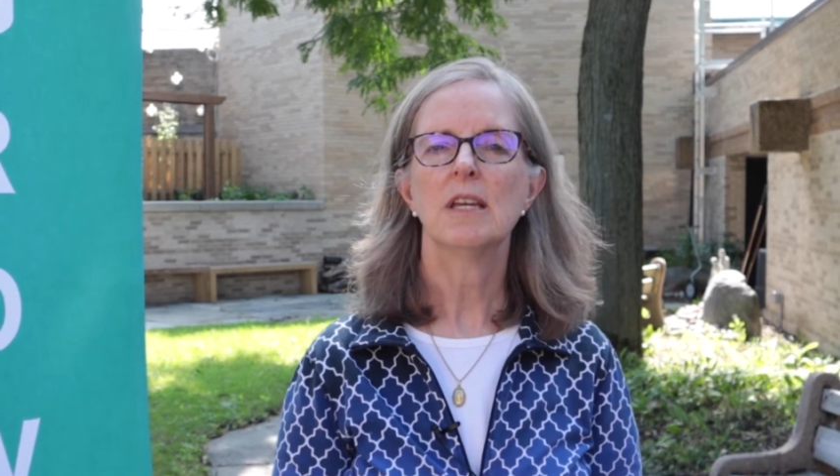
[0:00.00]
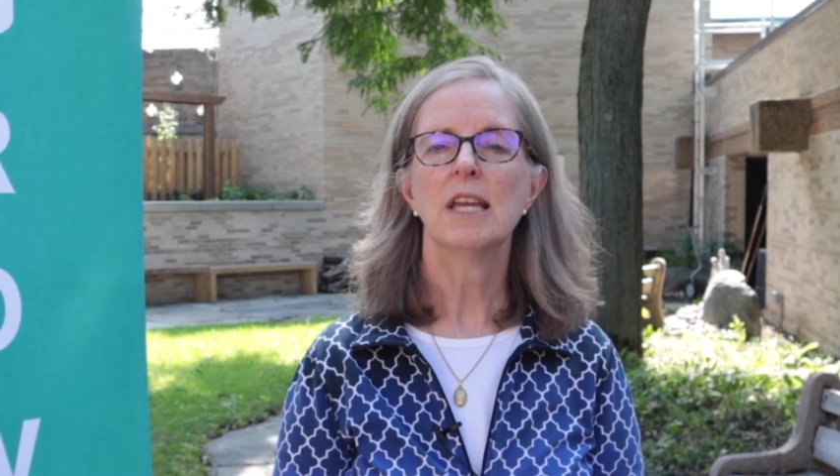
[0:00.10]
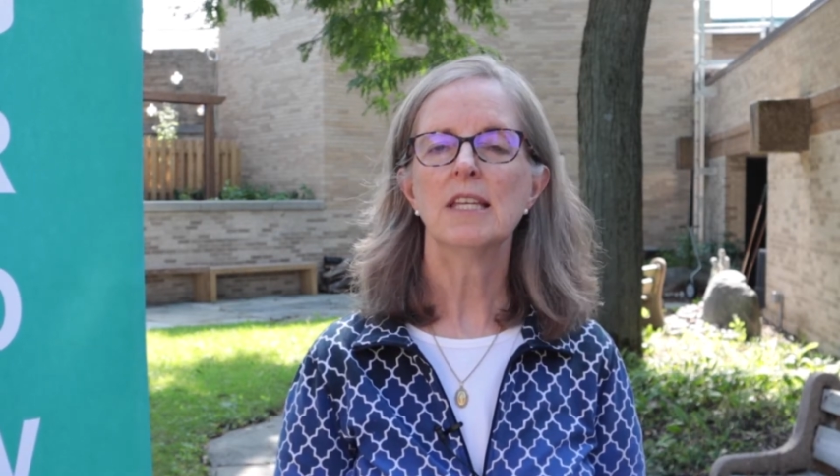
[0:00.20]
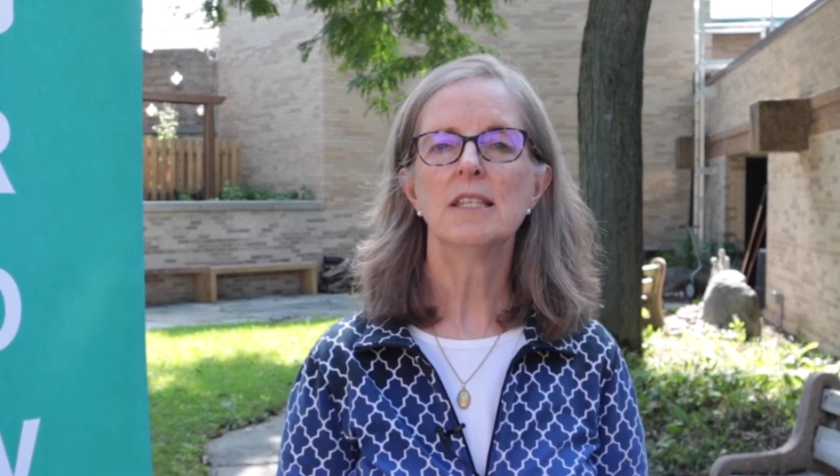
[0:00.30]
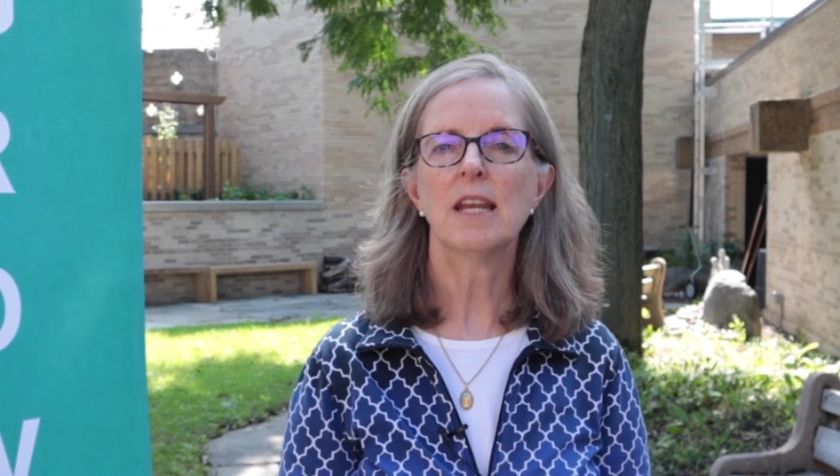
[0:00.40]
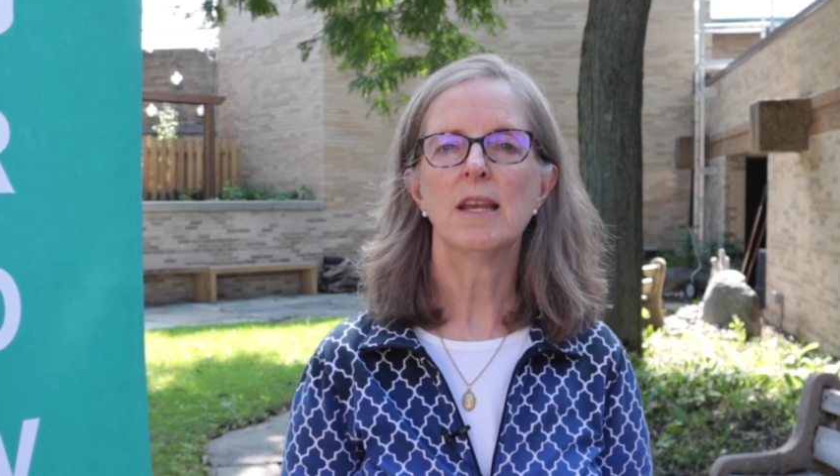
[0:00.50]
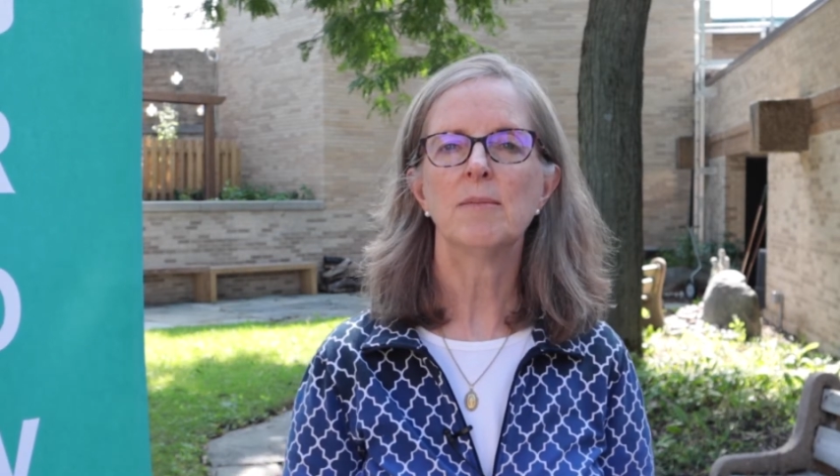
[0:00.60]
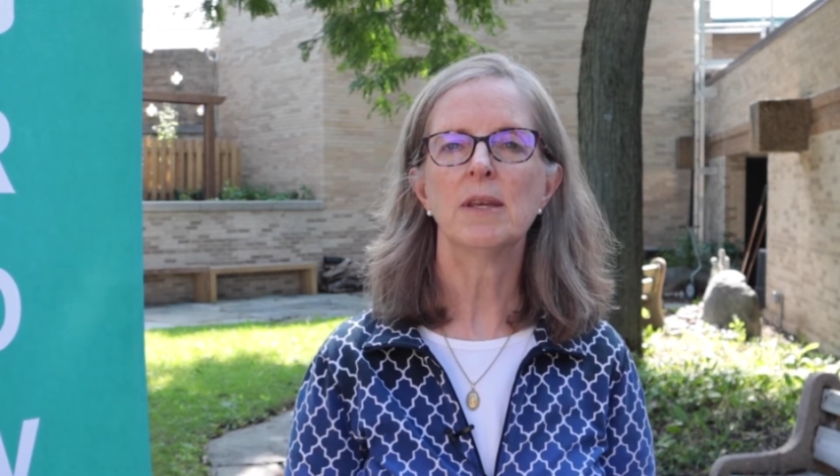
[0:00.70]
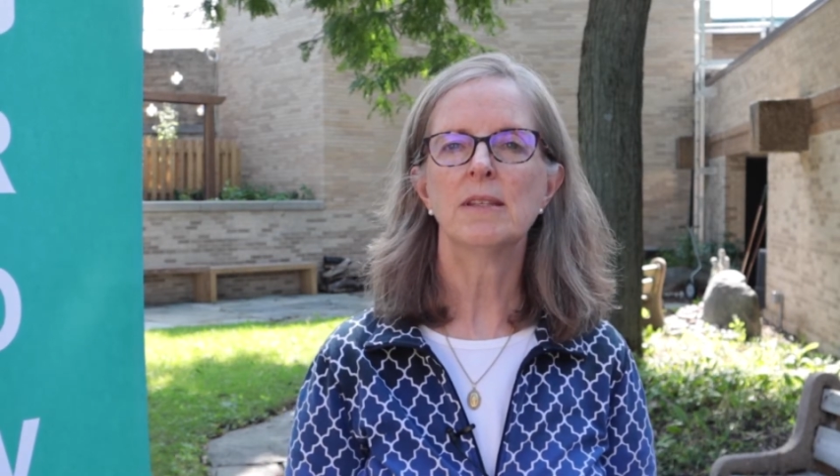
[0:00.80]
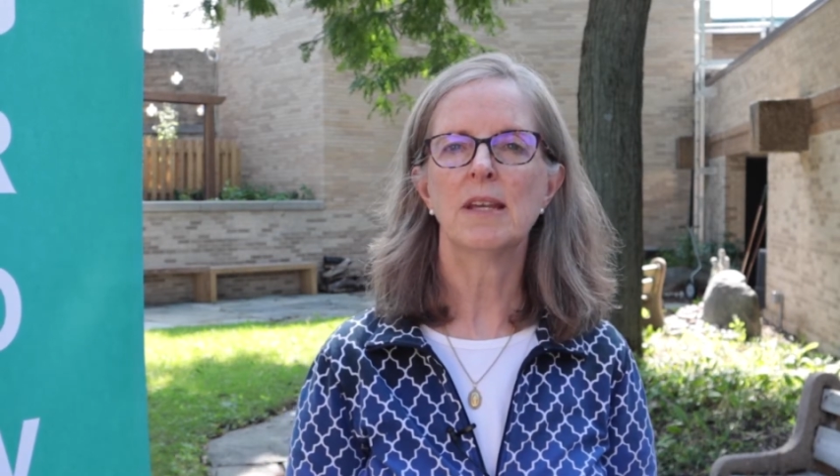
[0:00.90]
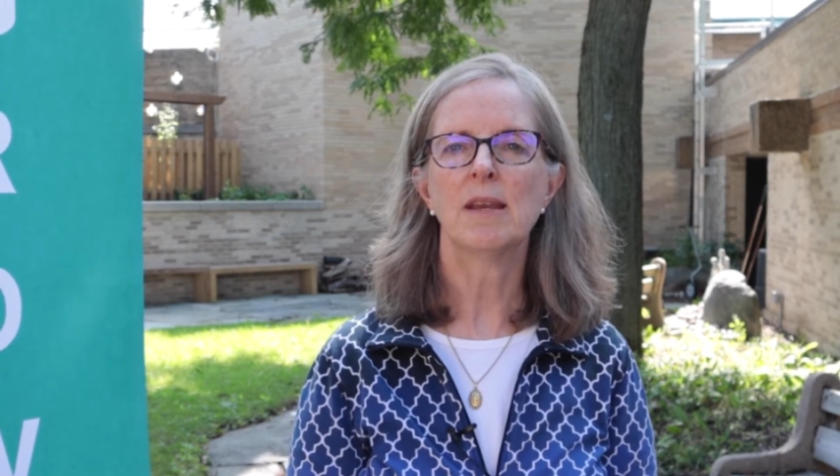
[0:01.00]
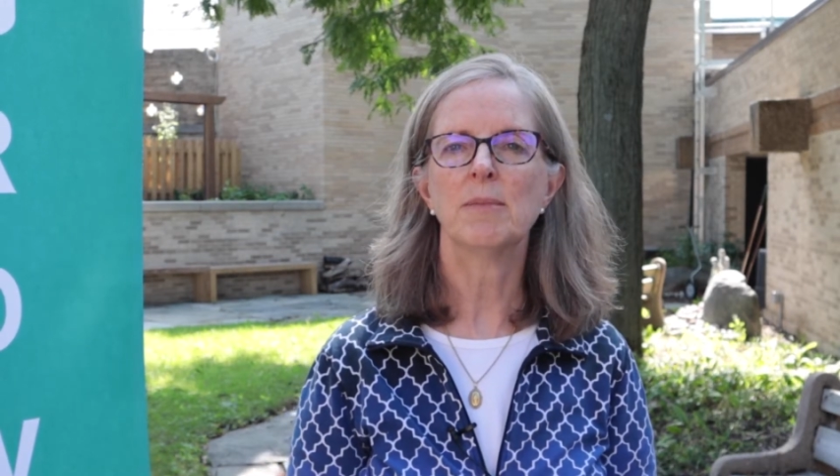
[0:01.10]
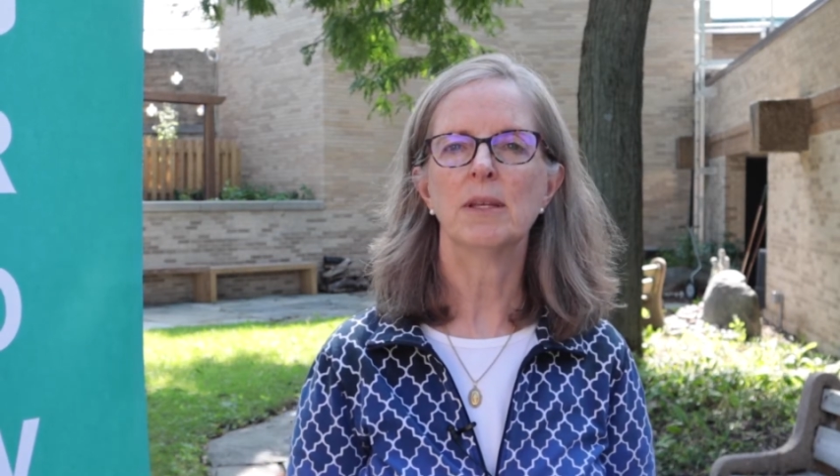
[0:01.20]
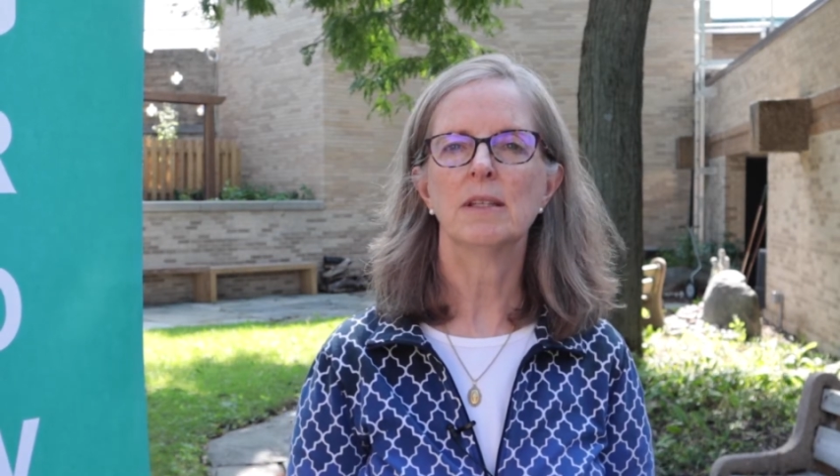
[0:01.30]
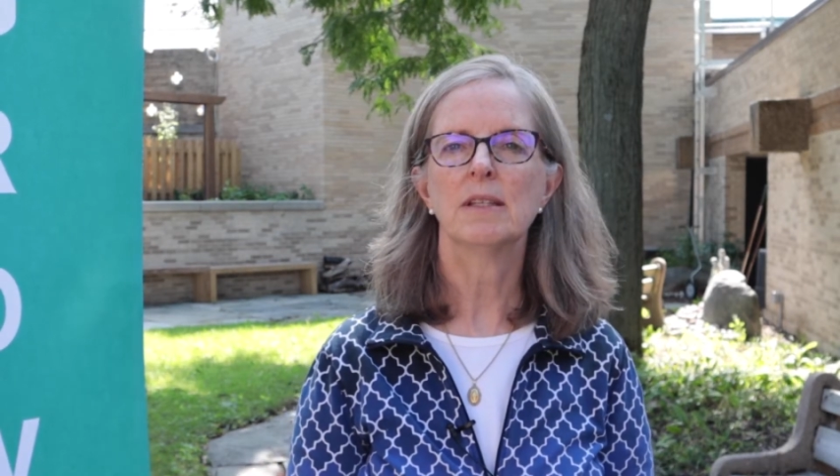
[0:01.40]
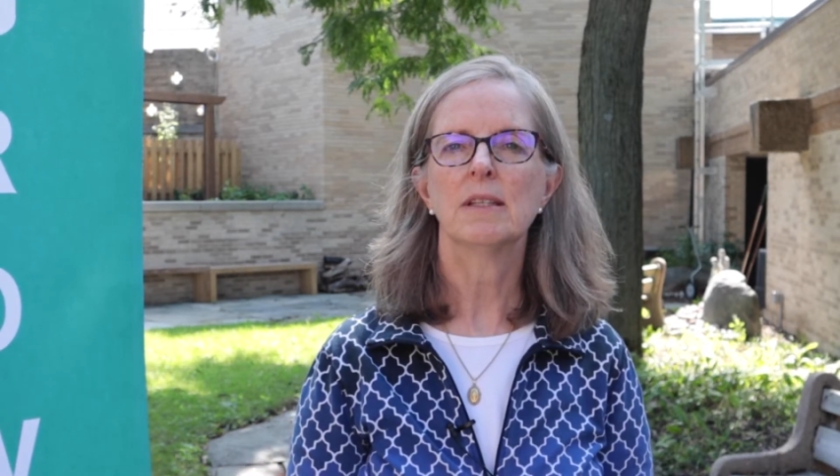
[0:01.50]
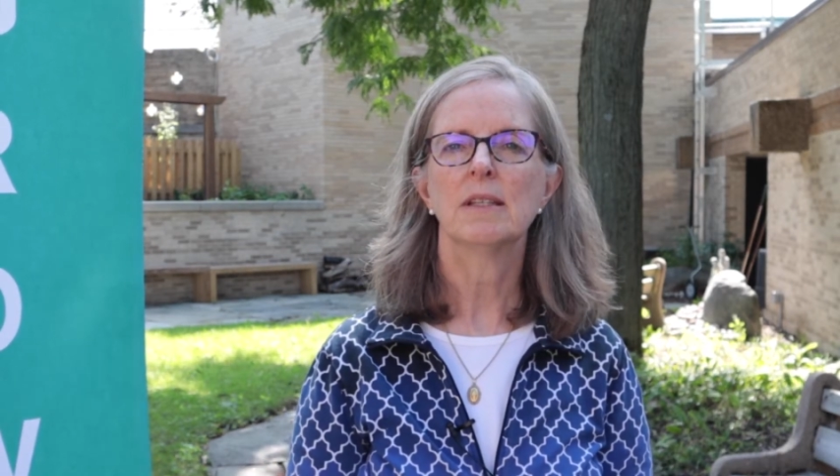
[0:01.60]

His name is Naaman,